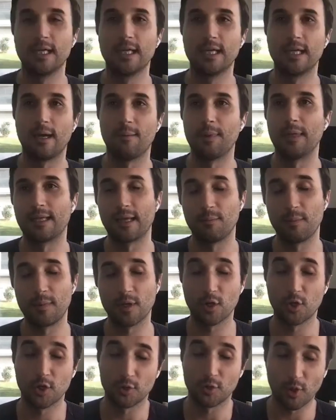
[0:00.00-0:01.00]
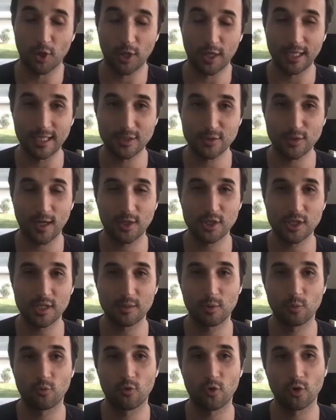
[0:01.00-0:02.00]
I mean, can be a good marketing strategy,
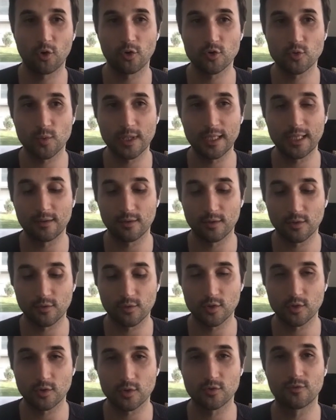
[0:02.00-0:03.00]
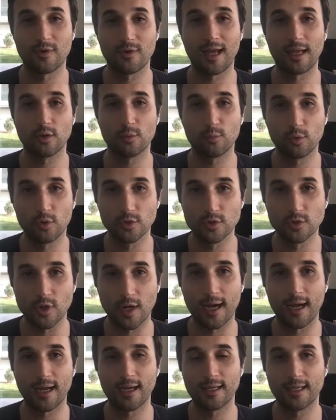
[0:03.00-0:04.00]
but for those really, you know, for those
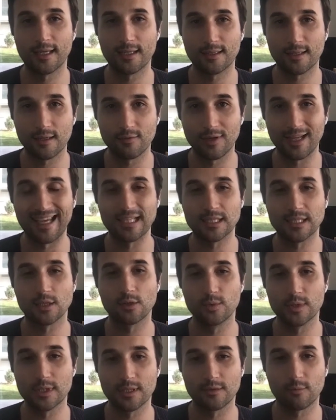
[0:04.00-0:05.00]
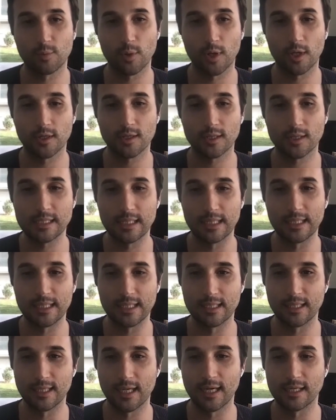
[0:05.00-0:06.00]
valuables or high-end kind of like exclusive products, the,
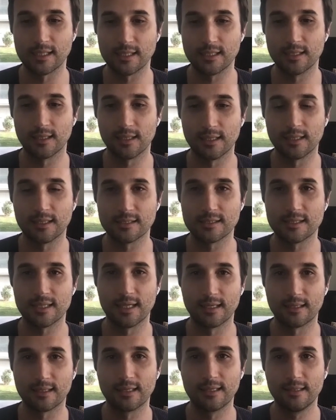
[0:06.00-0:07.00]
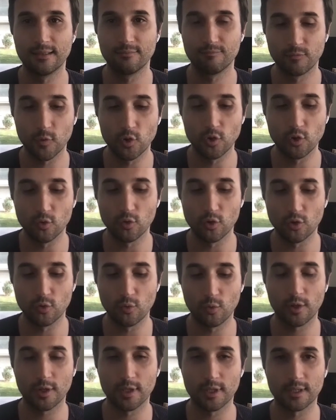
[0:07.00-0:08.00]
the idea is that you
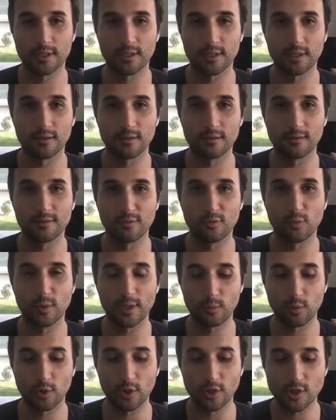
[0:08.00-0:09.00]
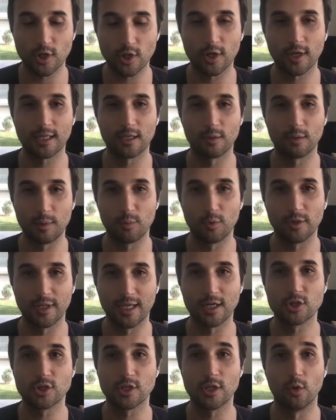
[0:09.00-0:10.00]
you want to you really want to target the people
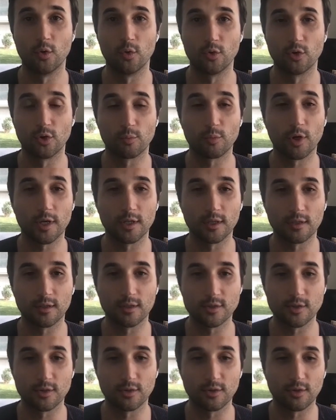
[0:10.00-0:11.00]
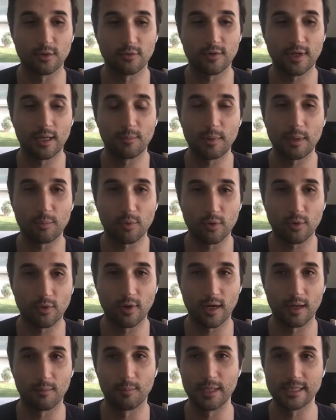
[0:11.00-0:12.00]
that actually own your product because your your VIP
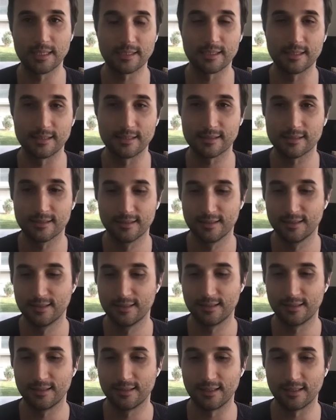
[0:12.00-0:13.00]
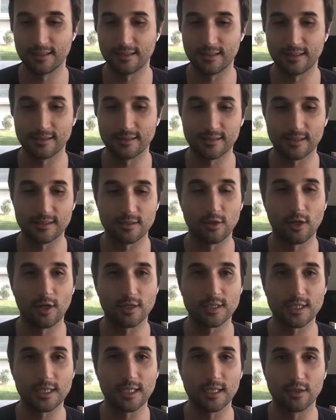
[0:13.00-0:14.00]
program is is is is a
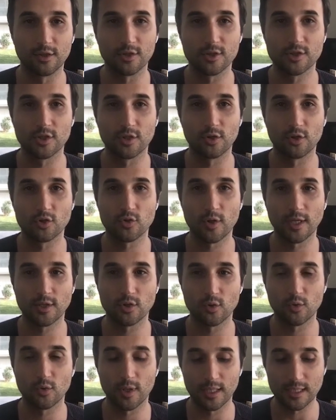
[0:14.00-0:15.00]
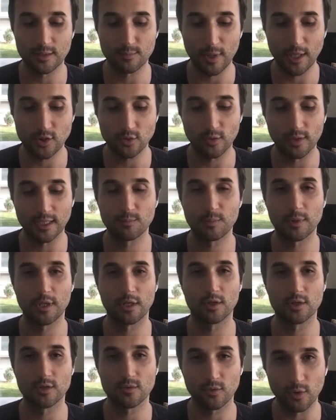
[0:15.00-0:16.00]
loss leader. So you're trying to create a special
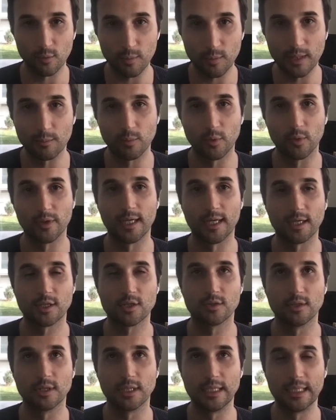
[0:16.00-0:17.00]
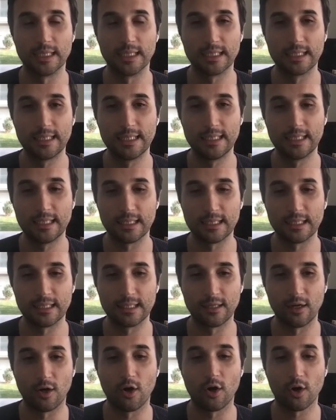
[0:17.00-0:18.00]
experience for the people that actually uh,
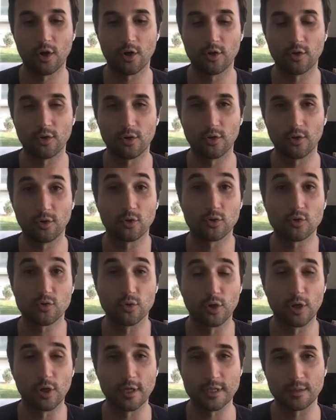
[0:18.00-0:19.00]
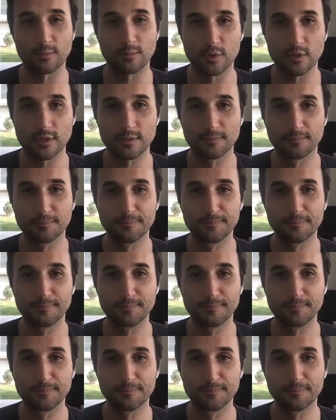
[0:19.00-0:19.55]
uh are your your true customers.